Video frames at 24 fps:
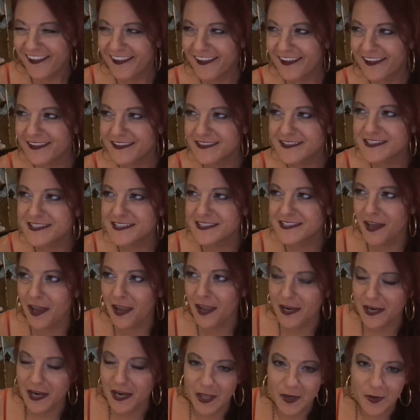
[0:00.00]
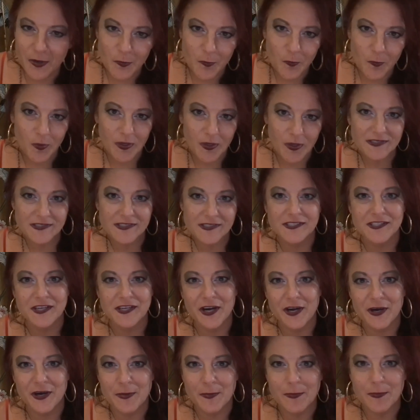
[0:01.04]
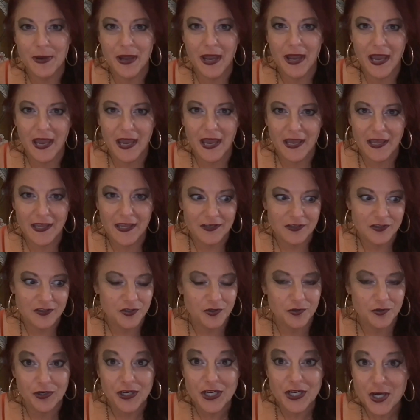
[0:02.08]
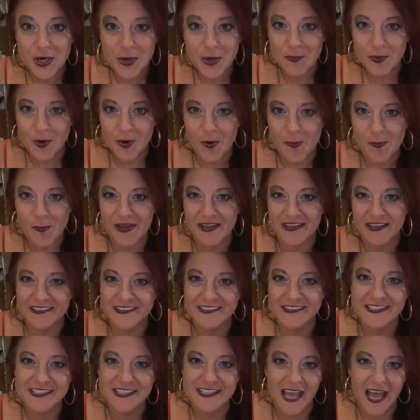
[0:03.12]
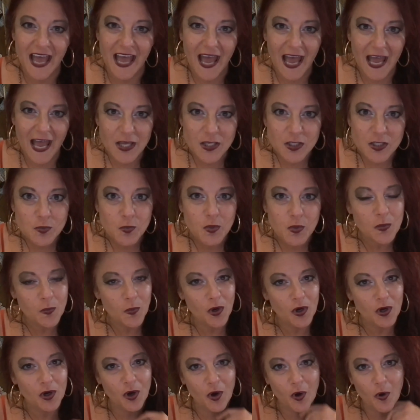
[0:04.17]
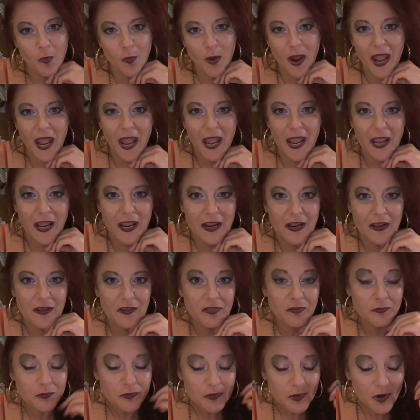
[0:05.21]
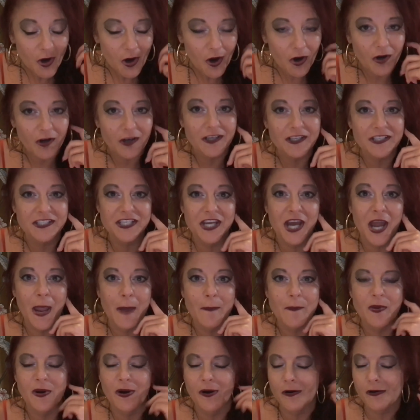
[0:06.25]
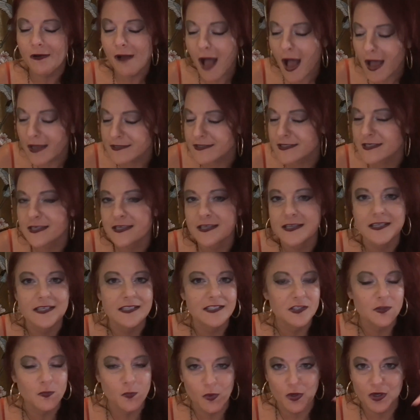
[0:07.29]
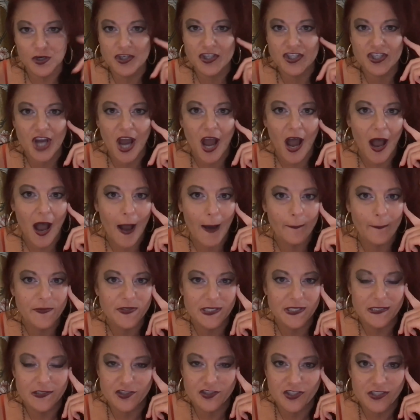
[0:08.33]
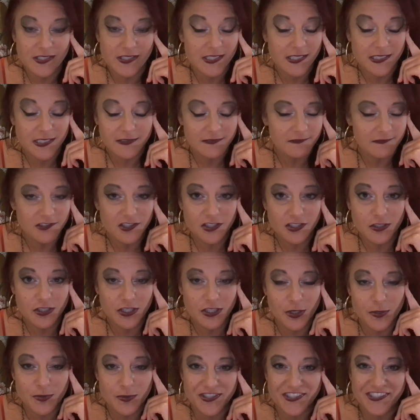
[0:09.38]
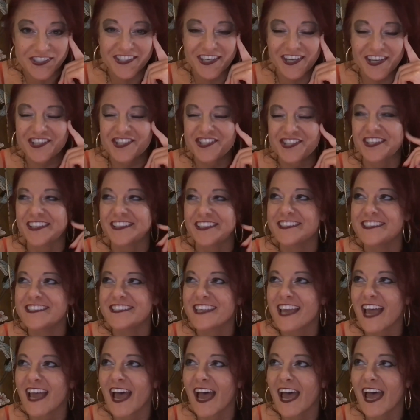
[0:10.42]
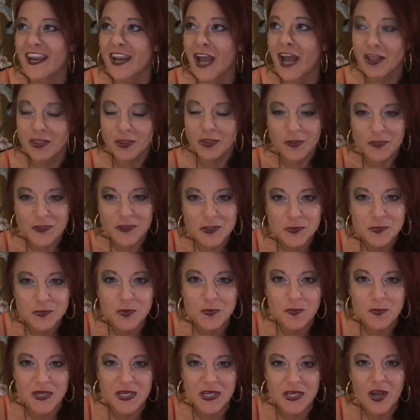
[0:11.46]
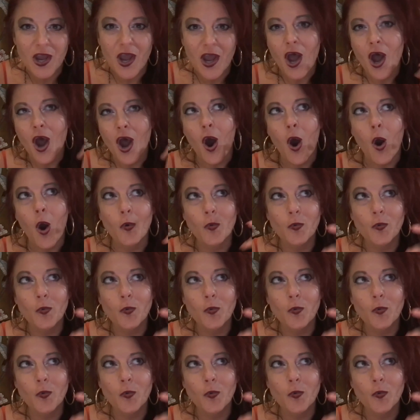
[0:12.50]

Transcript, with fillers: insight and wisdom and eureka moments as we work our way through the archetype in our classes and workshops and just studio discussions. And I thought this would be a